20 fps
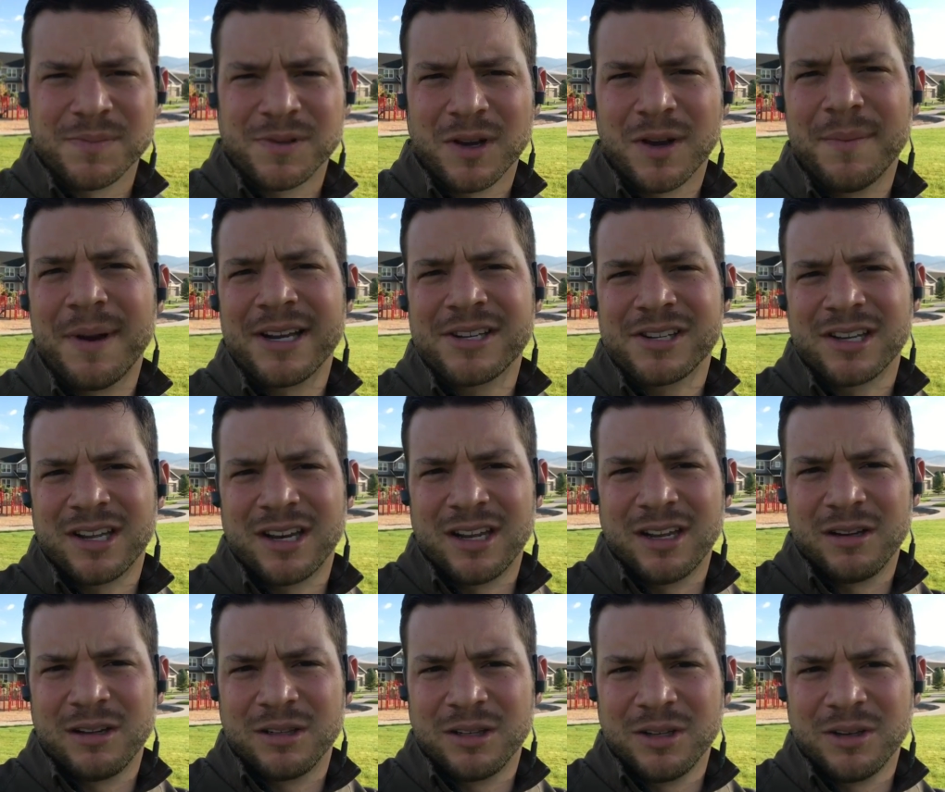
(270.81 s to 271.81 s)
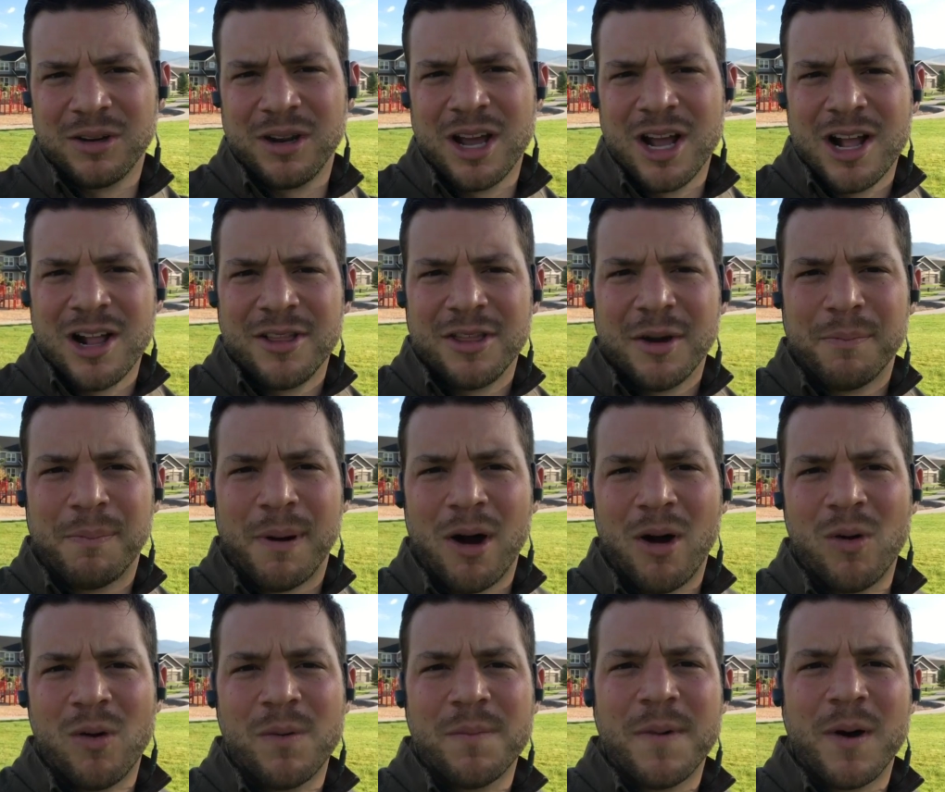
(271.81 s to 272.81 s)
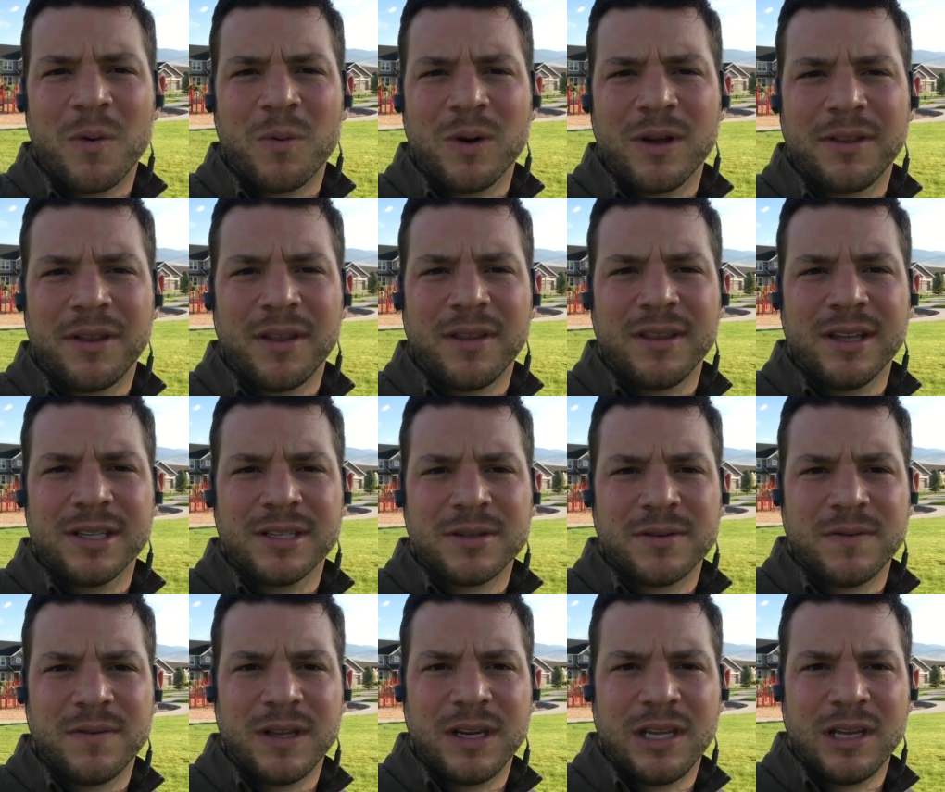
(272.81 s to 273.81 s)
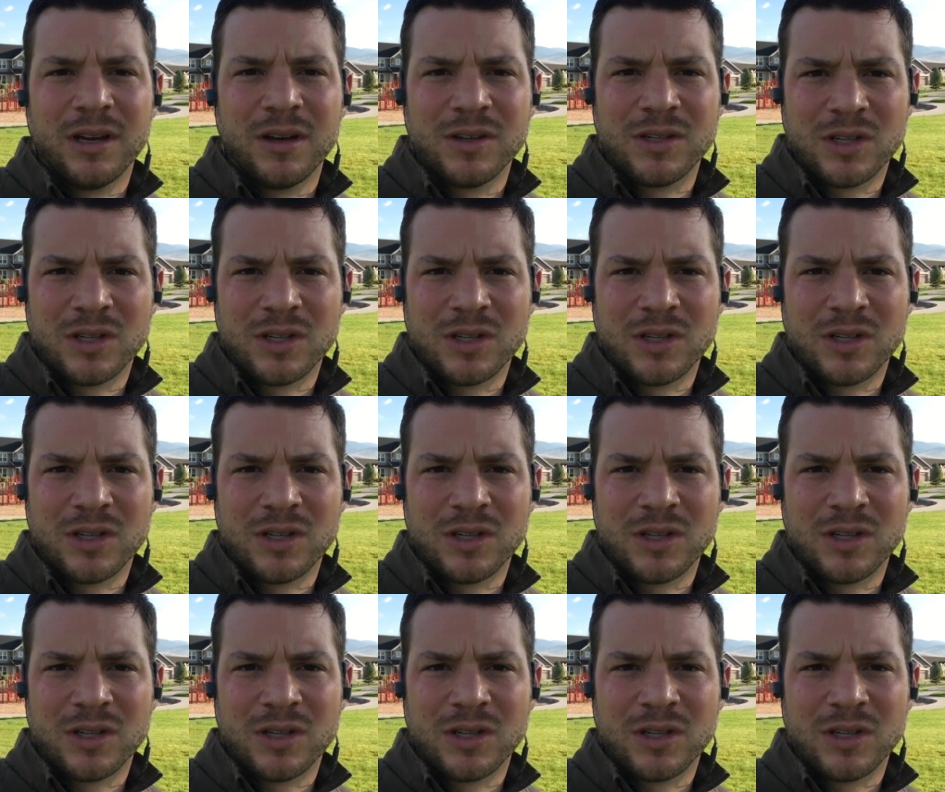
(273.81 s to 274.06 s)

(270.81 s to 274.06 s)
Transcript: So I'm actually going to include the poem with this video.